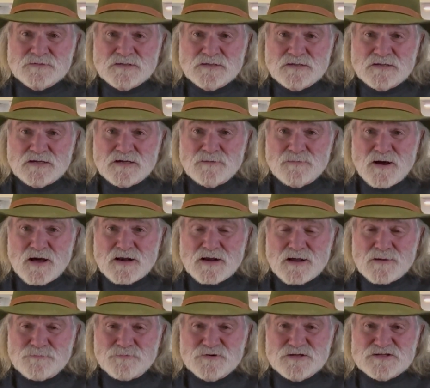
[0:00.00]
Come on
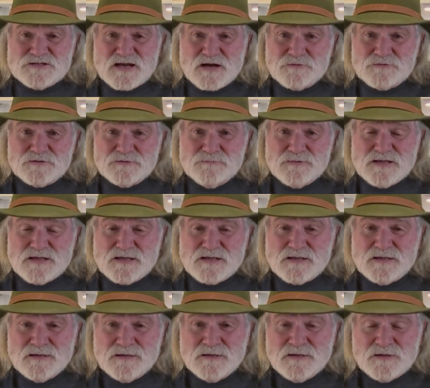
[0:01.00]
up. Reach out to
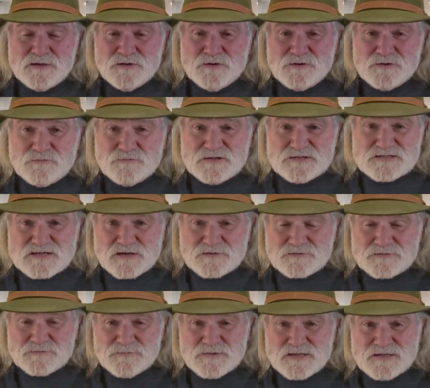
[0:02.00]
me. You can reach out
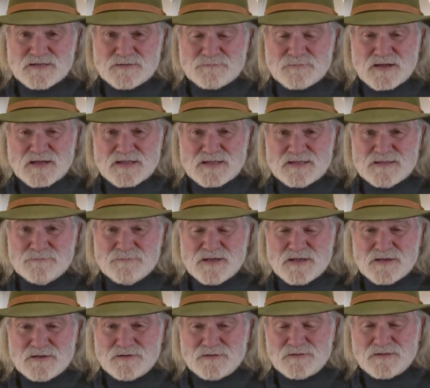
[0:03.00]
to me at my
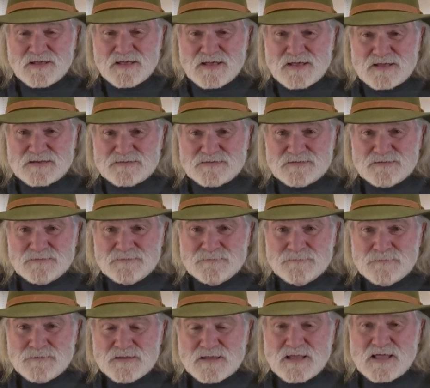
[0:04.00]
email at
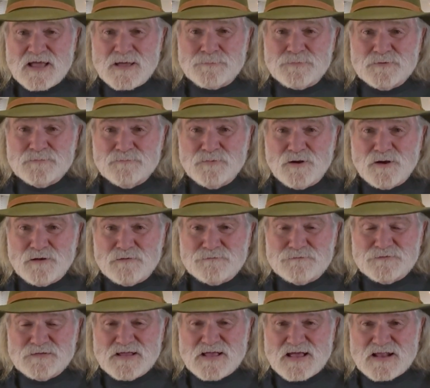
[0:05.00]

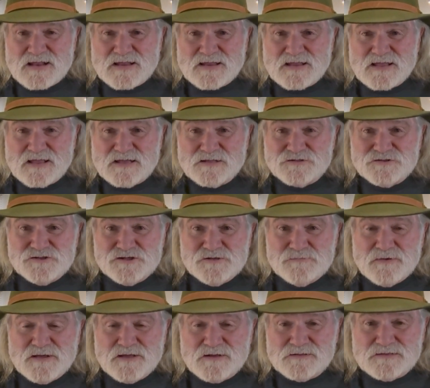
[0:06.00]

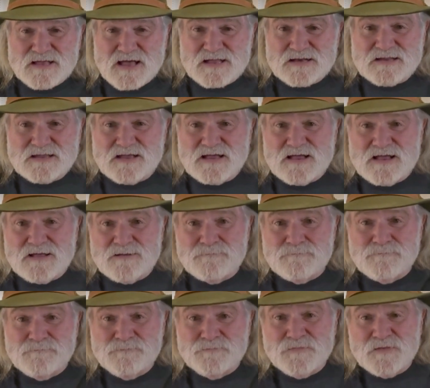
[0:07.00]

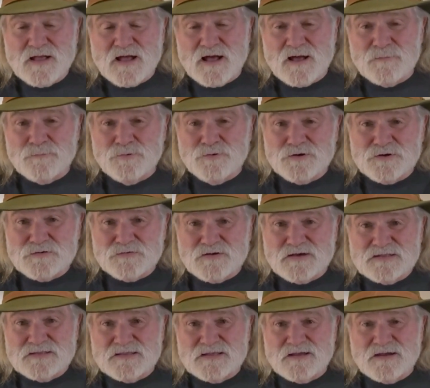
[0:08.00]
capandballfanatic@gmail.com. I'll put it
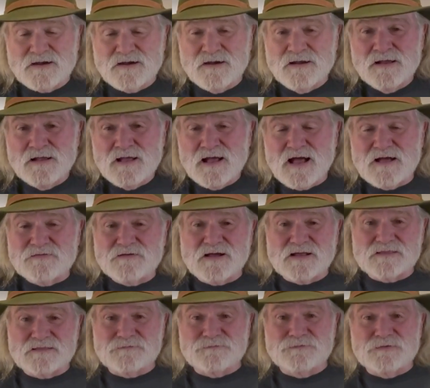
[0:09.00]
right there. I've
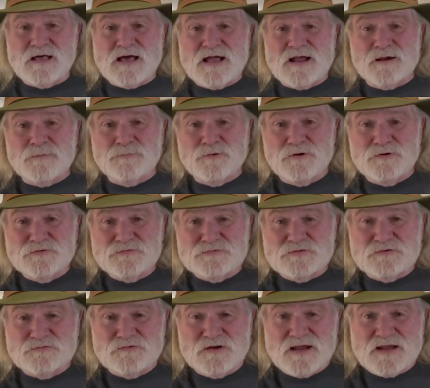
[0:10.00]
got the flyer
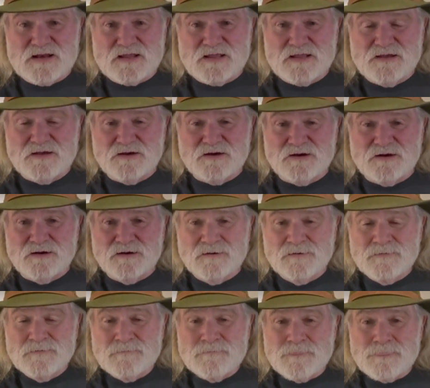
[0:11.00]
posted right here
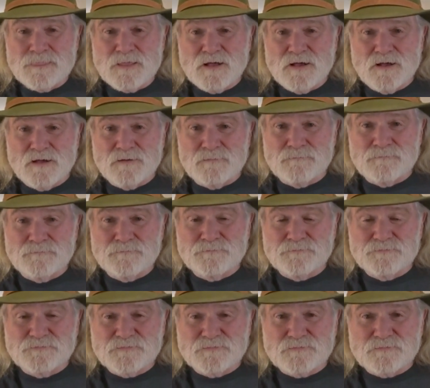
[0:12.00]
for
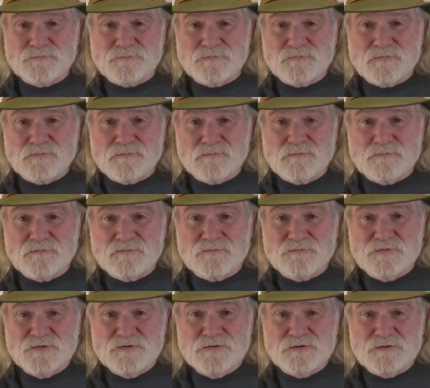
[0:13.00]

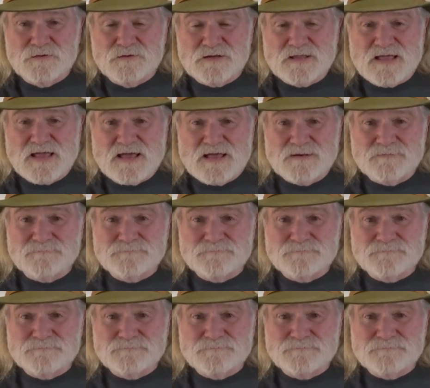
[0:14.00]
you to look at.